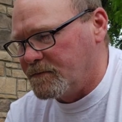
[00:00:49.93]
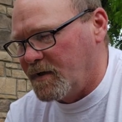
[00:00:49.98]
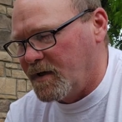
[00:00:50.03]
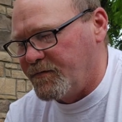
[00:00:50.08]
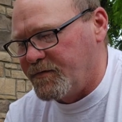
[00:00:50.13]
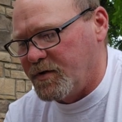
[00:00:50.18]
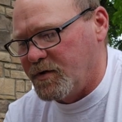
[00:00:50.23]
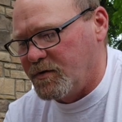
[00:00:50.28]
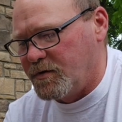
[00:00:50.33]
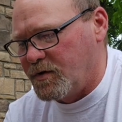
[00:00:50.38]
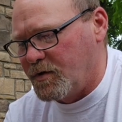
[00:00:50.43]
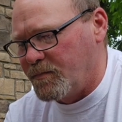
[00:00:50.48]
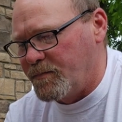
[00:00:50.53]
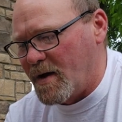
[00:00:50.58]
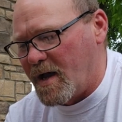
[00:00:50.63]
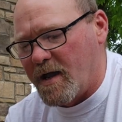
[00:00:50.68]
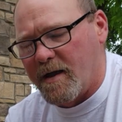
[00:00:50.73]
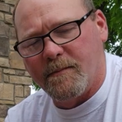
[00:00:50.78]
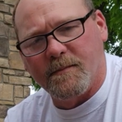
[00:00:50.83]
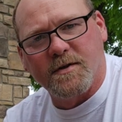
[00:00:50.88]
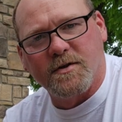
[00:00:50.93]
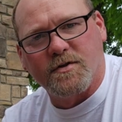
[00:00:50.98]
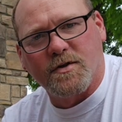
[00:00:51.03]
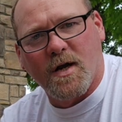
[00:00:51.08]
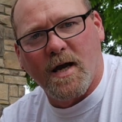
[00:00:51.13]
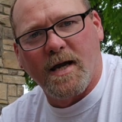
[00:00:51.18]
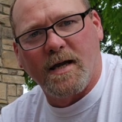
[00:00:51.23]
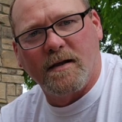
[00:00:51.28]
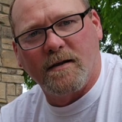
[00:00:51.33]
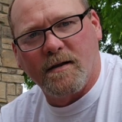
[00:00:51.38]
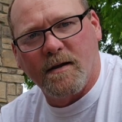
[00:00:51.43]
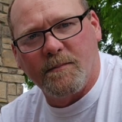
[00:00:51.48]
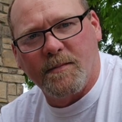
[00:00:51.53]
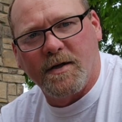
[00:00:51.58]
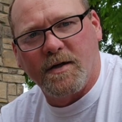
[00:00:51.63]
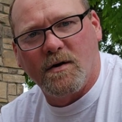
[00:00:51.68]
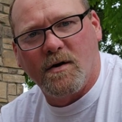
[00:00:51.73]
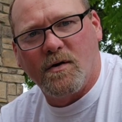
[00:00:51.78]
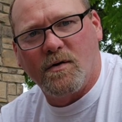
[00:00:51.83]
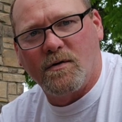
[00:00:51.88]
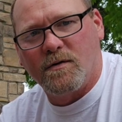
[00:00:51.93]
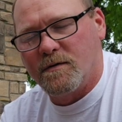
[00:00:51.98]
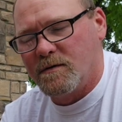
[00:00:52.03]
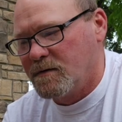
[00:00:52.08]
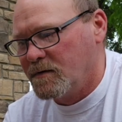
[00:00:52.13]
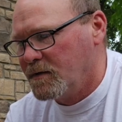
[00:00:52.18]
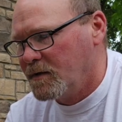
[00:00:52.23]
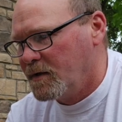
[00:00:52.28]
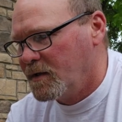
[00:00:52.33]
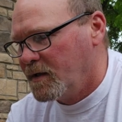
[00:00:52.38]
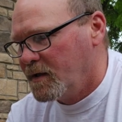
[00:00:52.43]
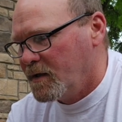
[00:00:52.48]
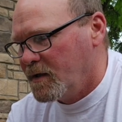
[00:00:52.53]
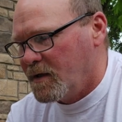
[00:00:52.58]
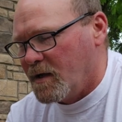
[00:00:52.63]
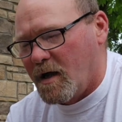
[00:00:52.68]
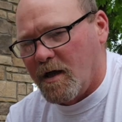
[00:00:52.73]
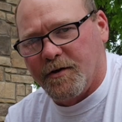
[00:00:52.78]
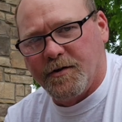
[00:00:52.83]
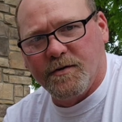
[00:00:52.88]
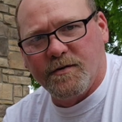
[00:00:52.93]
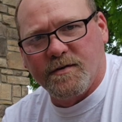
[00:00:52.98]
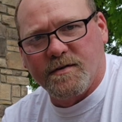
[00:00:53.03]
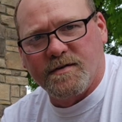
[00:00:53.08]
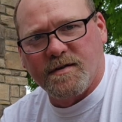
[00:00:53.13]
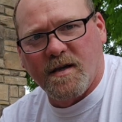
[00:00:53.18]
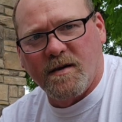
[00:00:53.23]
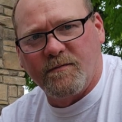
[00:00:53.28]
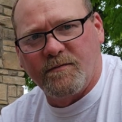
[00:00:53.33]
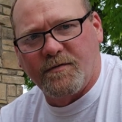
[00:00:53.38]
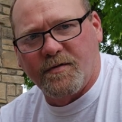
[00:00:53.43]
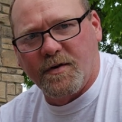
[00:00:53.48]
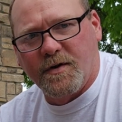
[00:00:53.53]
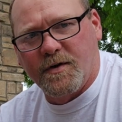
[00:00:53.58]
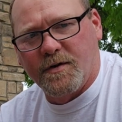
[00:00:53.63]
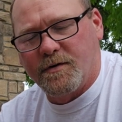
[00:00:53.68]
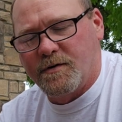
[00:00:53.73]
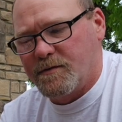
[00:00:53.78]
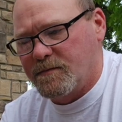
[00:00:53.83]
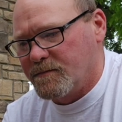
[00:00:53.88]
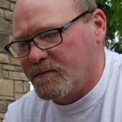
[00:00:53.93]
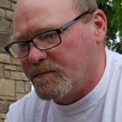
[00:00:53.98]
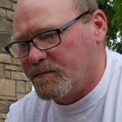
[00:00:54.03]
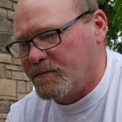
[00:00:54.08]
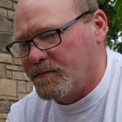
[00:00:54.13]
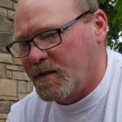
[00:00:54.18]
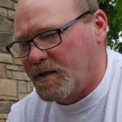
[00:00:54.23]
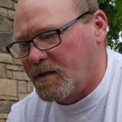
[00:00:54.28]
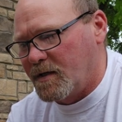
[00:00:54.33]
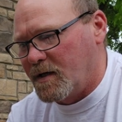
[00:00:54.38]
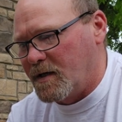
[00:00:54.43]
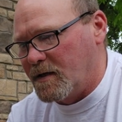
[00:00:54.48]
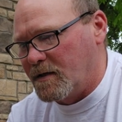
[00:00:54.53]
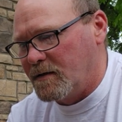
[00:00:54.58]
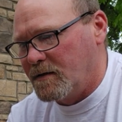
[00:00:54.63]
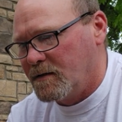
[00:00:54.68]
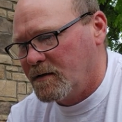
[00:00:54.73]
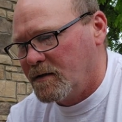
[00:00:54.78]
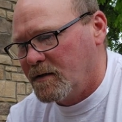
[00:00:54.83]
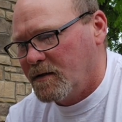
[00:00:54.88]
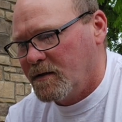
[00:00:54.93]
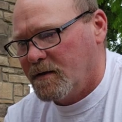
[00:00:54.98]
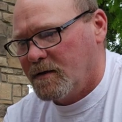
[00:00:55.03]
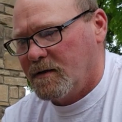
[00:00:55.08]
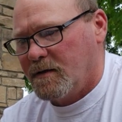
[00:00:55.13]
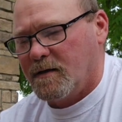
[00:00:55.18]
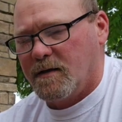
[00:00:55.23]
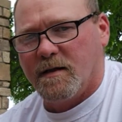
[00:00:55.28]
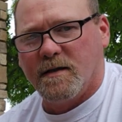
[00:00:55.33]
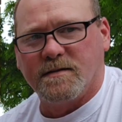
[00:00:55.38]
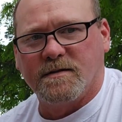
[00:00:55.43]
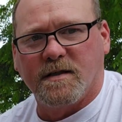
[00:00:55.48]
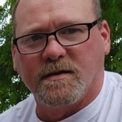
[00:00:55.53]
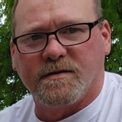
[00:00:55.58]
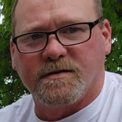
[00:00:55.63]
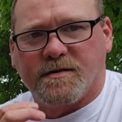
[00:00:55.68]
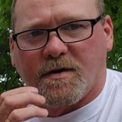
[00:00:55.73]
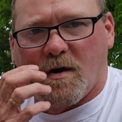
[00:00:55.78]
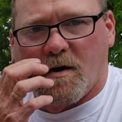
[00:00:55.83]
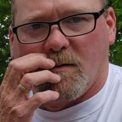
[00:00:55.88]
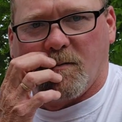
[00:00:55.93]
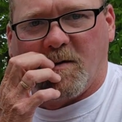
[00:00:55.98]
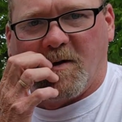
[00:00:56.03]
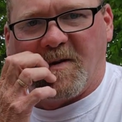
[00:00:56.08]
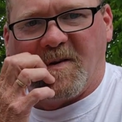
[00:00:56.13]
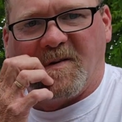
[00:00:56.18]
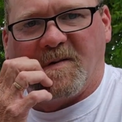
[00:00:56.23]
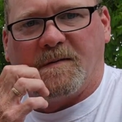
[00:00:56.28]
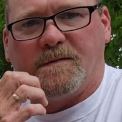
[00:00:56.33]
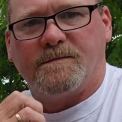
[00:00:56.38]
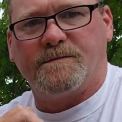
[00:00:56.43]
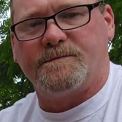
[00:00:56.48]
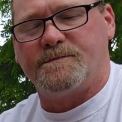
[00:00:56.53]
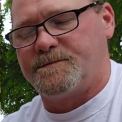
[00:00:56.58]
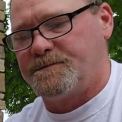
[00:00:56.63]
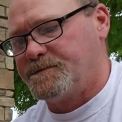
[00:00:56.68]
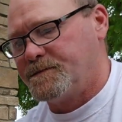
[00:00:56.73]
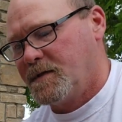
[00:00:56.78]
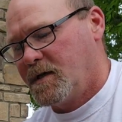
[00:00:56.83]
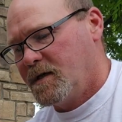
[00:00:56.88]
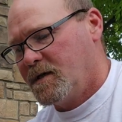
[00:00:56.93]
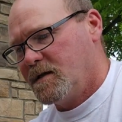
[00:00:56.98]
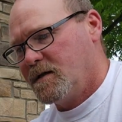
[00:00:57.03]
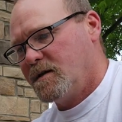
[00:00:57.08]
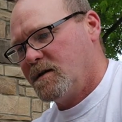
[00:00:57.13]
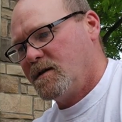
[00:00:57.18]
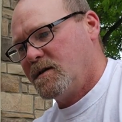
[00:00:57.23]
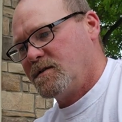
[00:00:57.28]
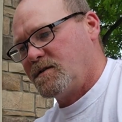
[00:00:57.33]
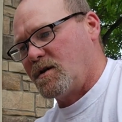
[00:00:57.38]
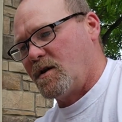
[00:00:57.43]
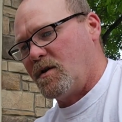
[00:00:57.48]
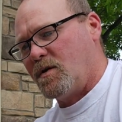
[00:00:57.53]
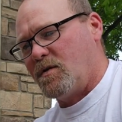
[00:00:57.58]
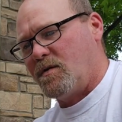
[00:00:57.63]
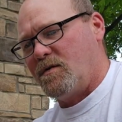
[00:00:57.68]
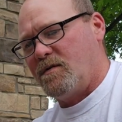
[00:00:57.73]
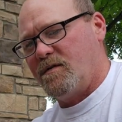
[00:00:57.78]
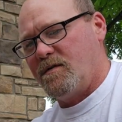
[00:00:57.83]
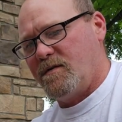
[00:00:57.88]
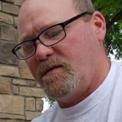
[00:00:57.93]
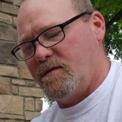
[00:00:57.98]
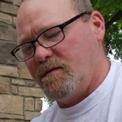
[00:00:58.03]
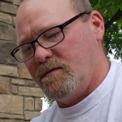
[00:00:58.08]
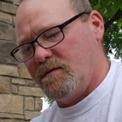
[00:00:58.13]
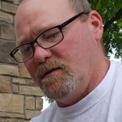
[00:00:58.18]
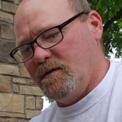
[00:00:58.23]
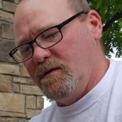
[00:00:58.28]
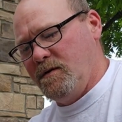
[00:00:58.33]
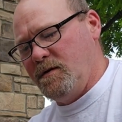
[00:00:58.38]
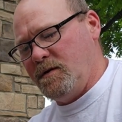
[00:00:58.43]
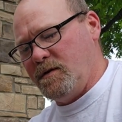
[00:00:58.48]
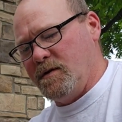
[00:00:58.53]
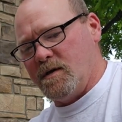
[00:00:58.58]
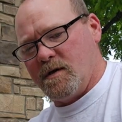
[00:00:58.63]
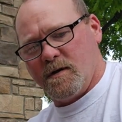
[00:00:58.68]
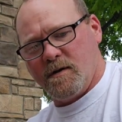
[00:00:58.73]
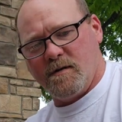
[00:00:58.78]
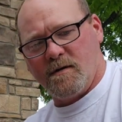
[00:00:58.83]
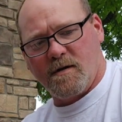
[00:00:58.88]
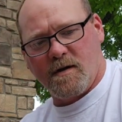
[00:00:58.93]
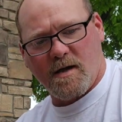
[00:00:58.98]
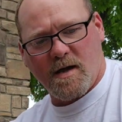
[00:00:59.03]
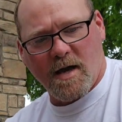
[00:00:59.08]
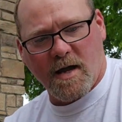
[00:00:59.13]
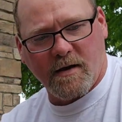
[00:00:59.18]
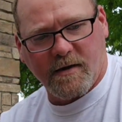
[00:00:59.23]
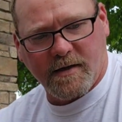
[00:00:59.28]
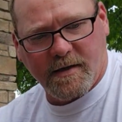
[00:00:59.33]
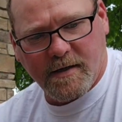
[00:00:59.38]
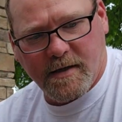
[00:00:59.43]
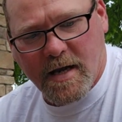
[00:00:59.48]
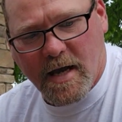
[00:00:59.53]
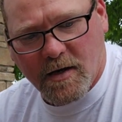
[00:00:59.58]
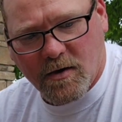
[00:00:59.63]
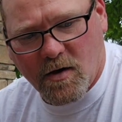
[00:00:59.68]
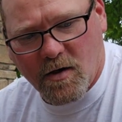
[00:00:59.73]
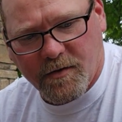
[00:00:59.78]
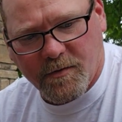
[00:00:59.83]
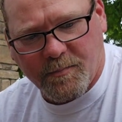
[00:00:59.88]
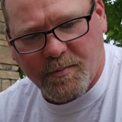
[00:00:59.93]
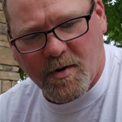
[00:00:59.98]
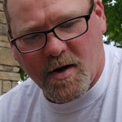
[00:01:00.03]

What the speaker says: If you do buy them and try it, let me know. I'll do the same for you. But let's get started with it. So I got all the